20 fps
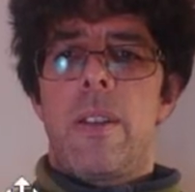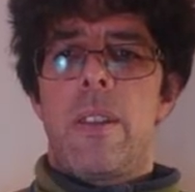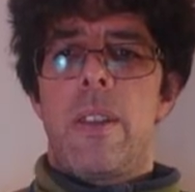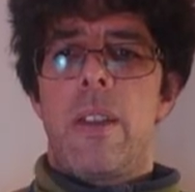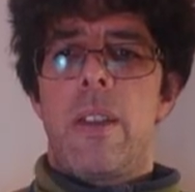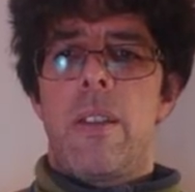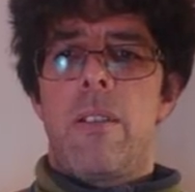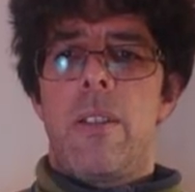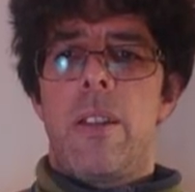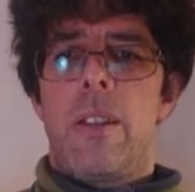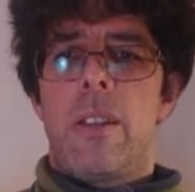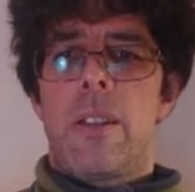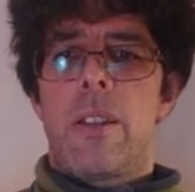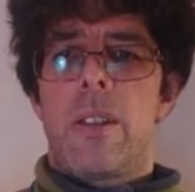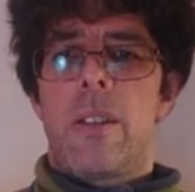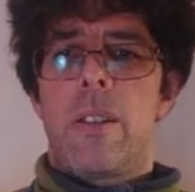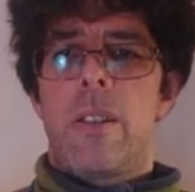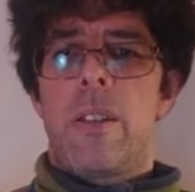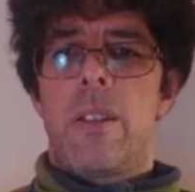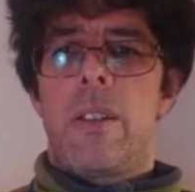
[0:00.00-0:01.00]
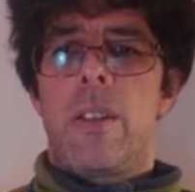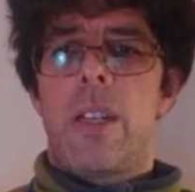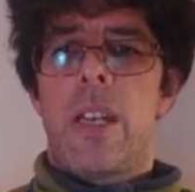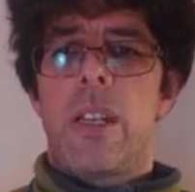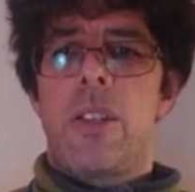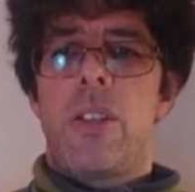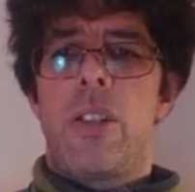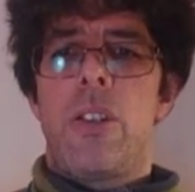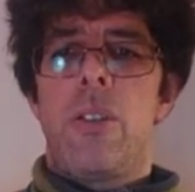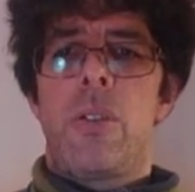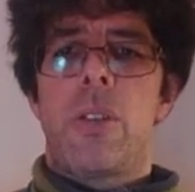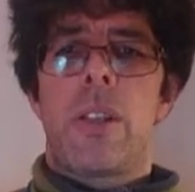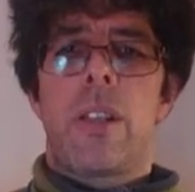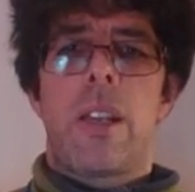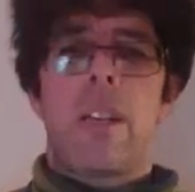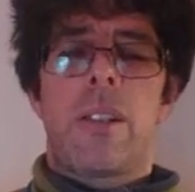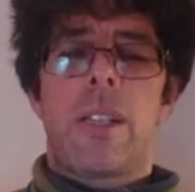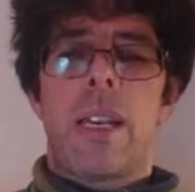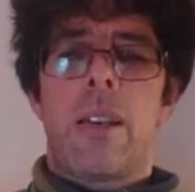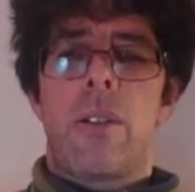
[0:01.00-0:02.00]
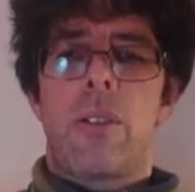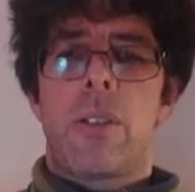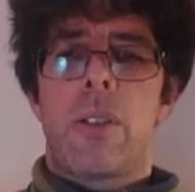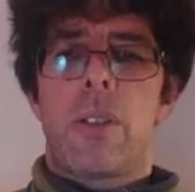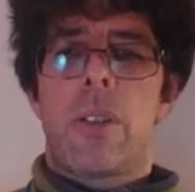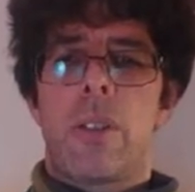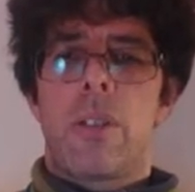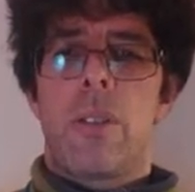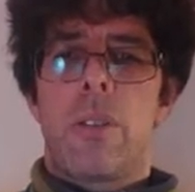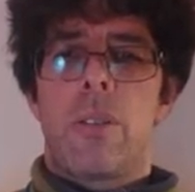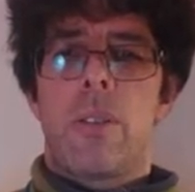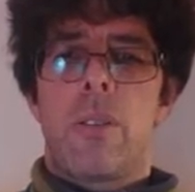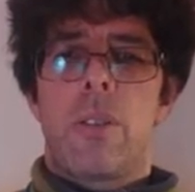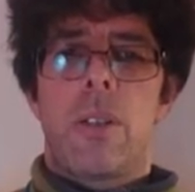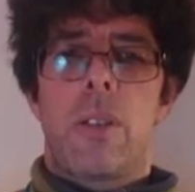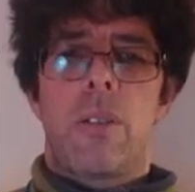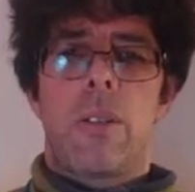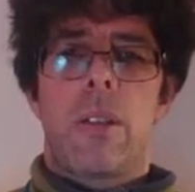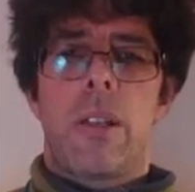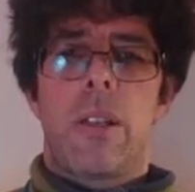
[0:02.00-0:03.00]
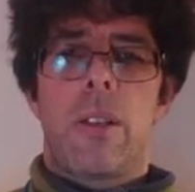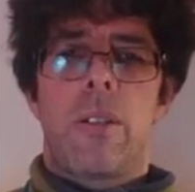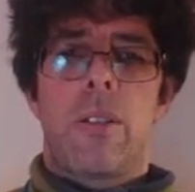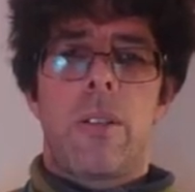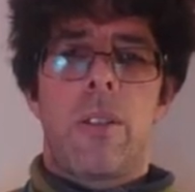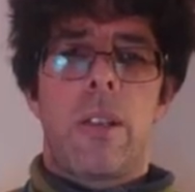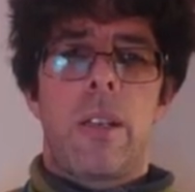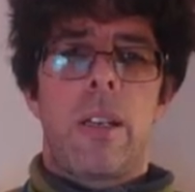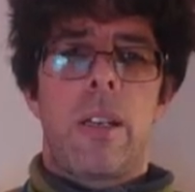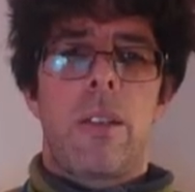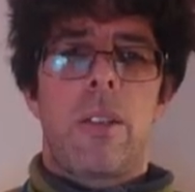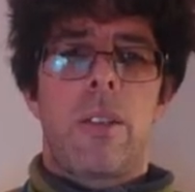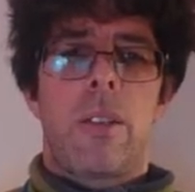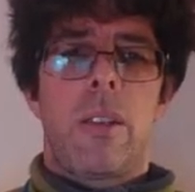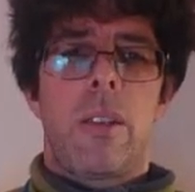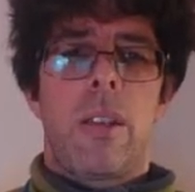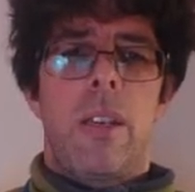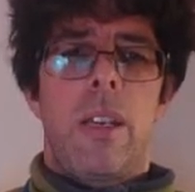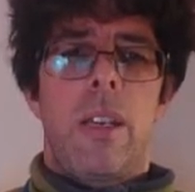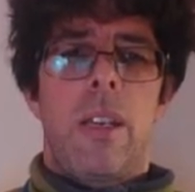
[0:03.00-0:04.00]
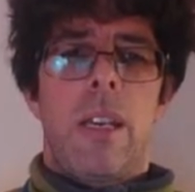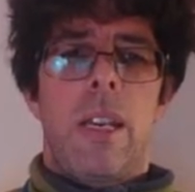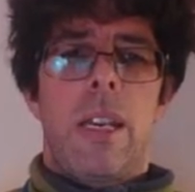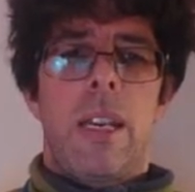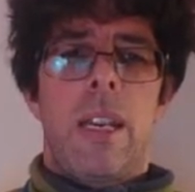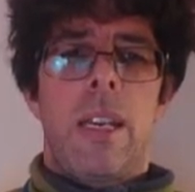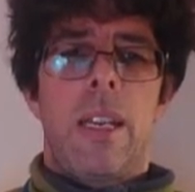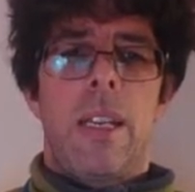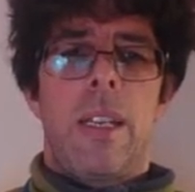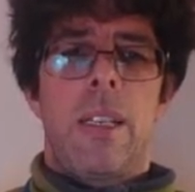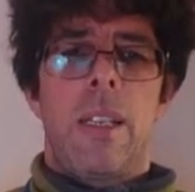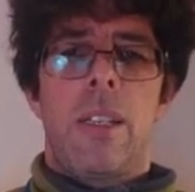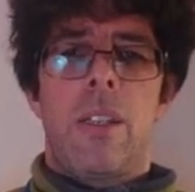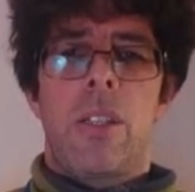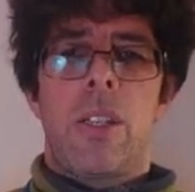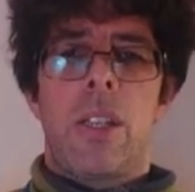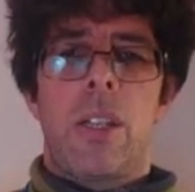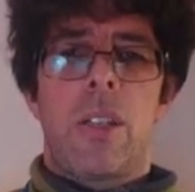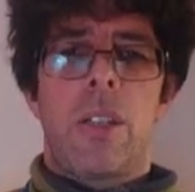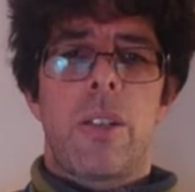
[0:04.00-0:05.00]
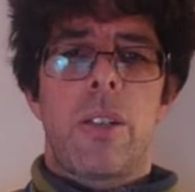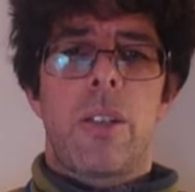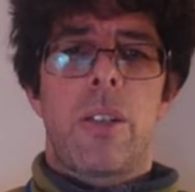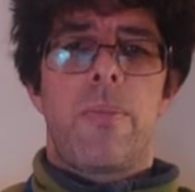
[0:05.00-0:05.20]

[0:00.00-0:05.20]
There it is. Test user, that's ours. So click on that and insert.